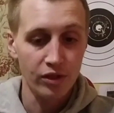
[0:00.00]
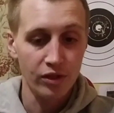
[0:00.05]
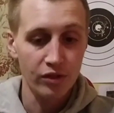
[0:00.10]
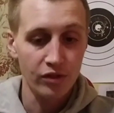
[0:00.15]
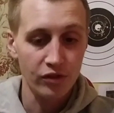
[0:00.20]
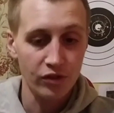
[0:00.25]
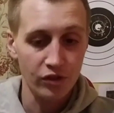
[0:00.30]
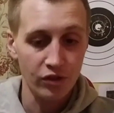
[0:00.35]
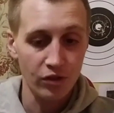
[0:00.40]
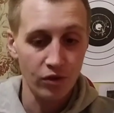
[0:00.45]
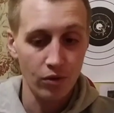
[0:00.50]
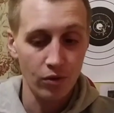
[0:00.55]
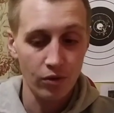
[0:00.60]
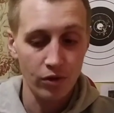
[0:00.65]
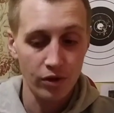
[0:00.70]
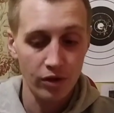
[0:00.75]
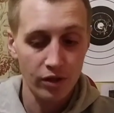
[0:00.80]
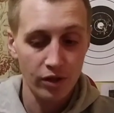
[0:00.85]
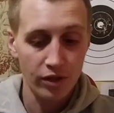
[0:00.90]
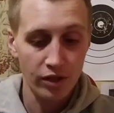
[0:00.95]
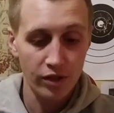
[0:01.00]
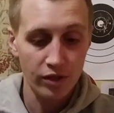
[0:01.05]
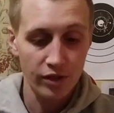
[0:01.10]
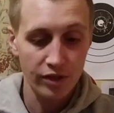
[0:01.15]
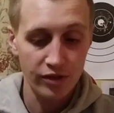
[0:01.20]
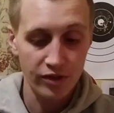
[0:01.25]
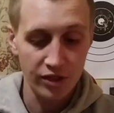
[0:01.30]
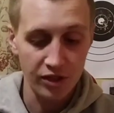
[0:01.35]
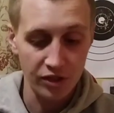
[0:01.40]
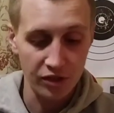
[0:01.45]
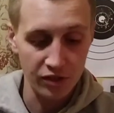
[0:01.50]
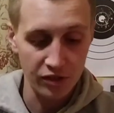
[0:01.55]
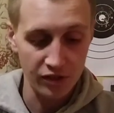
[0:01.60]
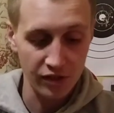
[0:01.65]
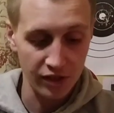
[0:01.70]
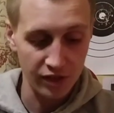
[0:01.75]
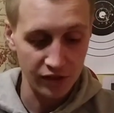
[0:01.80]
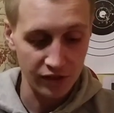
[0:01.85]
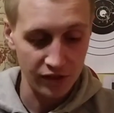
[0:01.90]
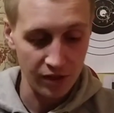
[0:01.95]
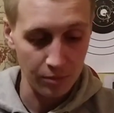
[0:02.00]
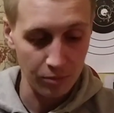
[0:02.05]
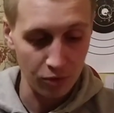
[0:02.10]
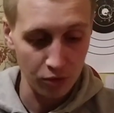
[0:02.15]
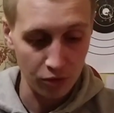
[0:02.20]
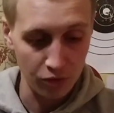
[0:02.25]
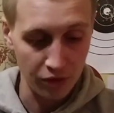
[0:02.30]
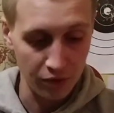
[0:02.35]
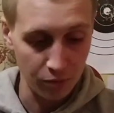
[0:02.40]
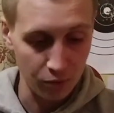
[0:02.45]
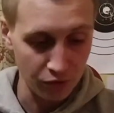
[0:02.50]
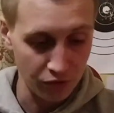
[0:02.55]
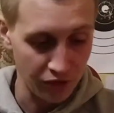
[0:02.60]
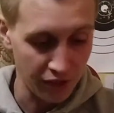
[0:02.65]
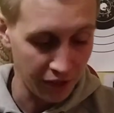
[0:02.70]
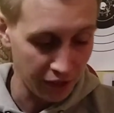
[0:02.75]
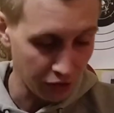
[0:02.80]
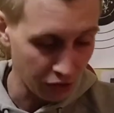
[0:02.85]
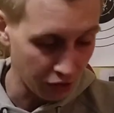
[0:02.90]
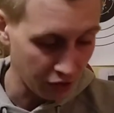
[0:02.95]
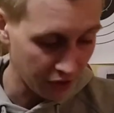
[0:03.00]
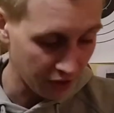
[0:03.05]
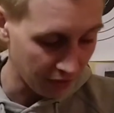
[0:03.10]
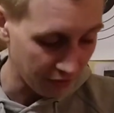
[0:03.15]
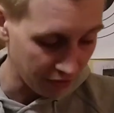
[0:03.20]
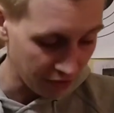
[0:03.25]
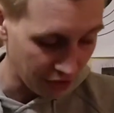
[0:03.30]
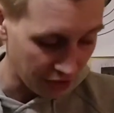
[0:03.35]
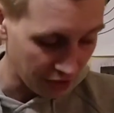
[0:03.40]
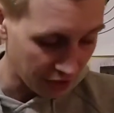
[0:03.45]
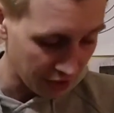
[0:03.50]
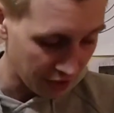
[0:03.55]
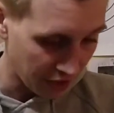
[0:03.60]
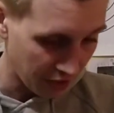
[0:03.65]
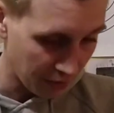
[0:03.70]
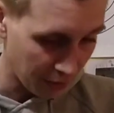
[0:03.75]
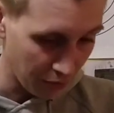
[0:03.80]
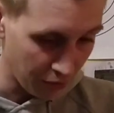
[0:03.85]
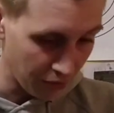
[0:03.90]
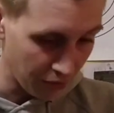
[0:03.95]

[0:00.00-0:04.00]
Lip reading: So let's get this thing assembled and we'll take a look at everything it came